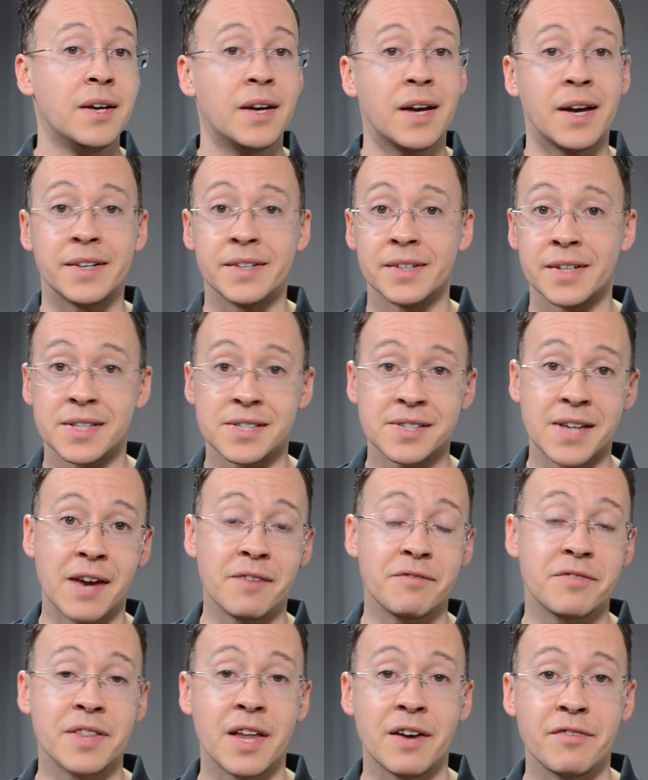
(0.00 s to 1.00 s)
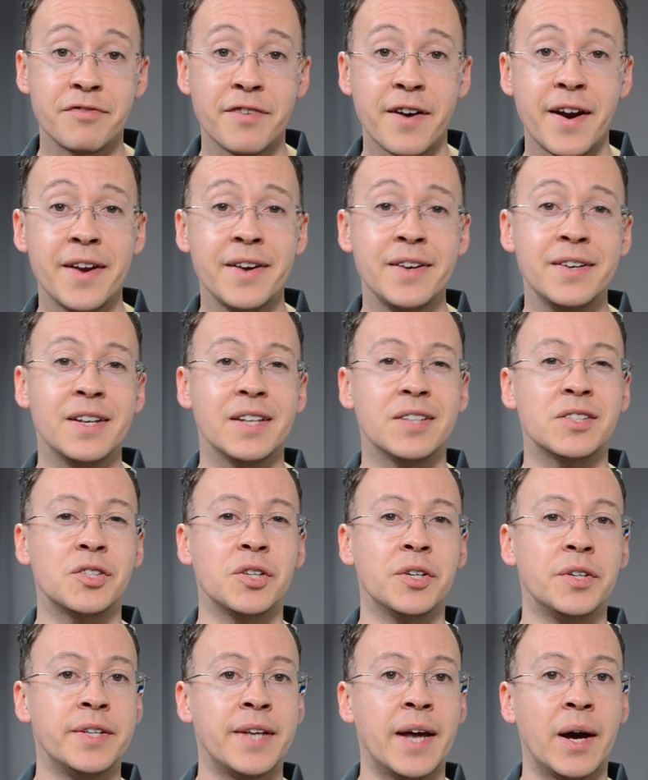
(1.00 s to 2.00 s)
I did a site for their friend. It
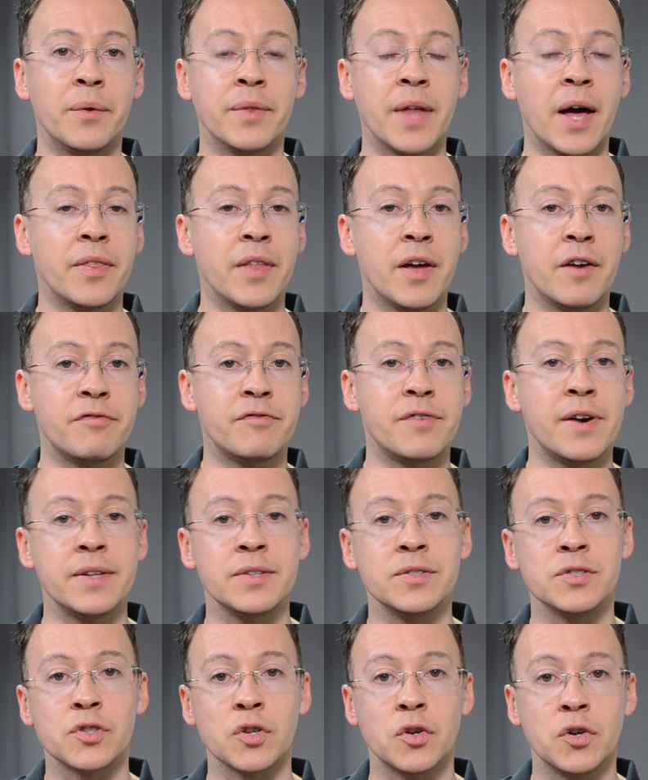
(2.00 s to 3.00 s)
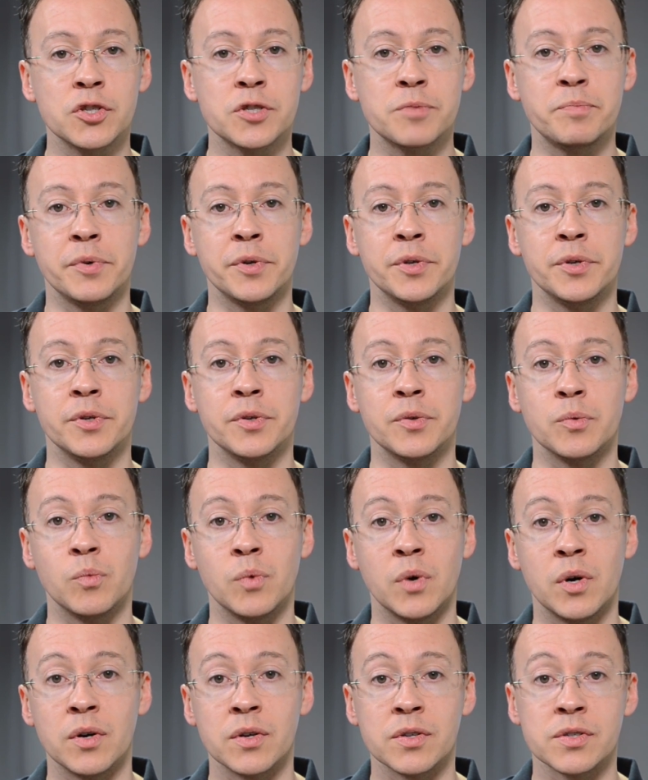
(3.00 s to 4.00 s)
turned out that their friend's husband
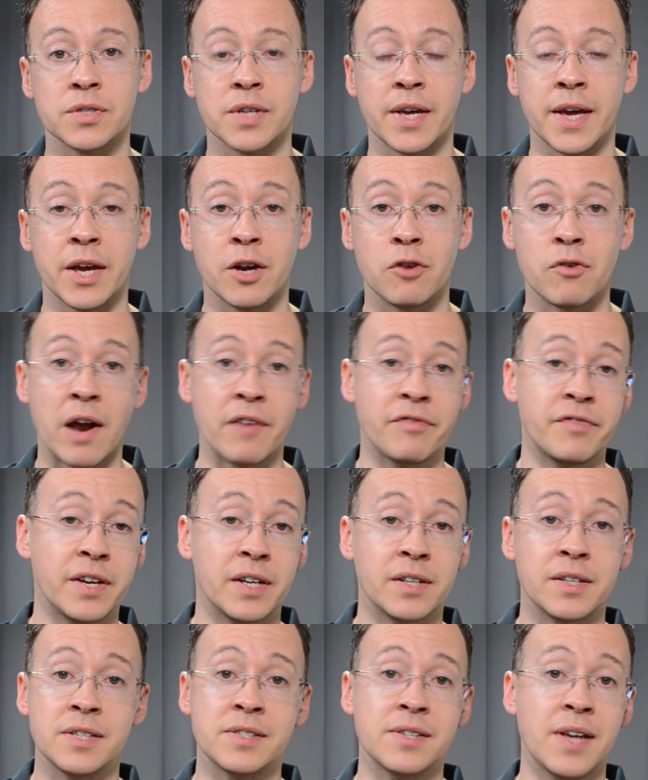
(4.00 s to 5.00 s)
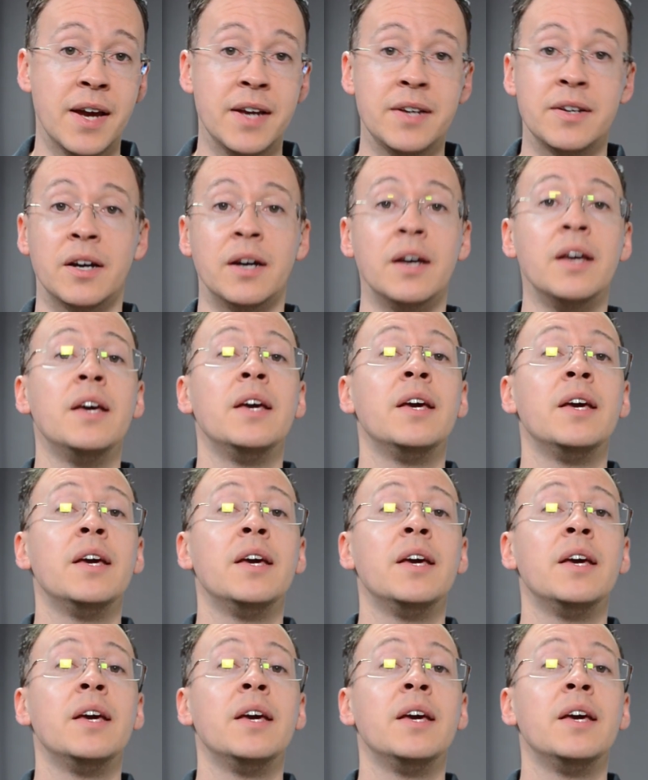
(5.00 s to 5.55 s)
was a graphic designer.